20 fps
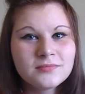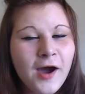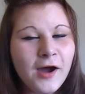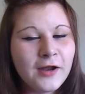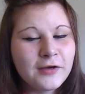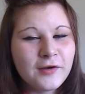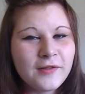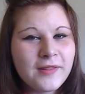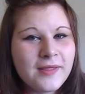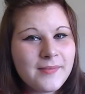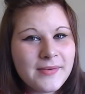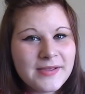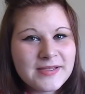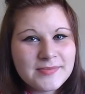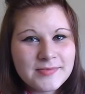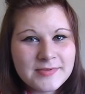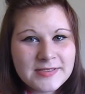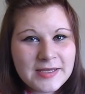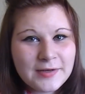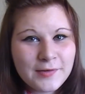I know that makes
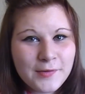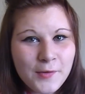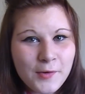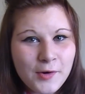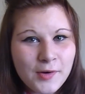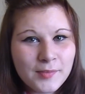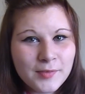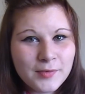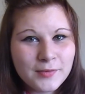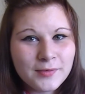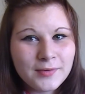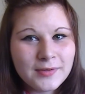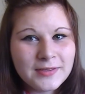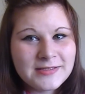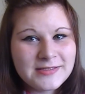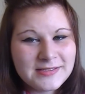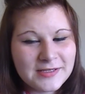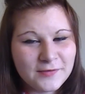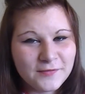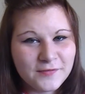me sound horrible and
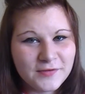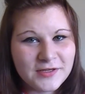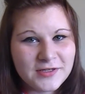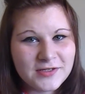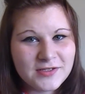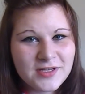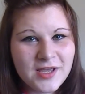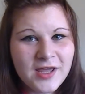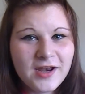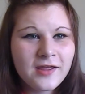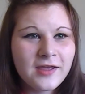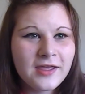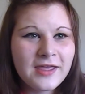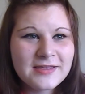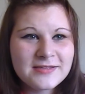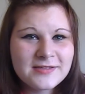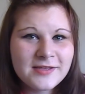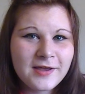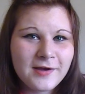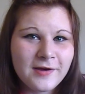selfish, and I
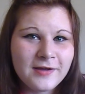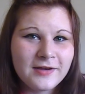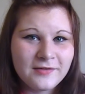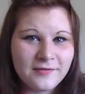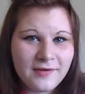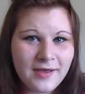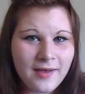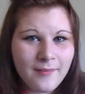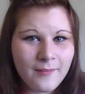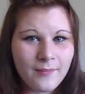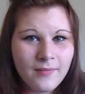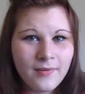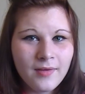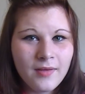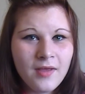guess I kind of am,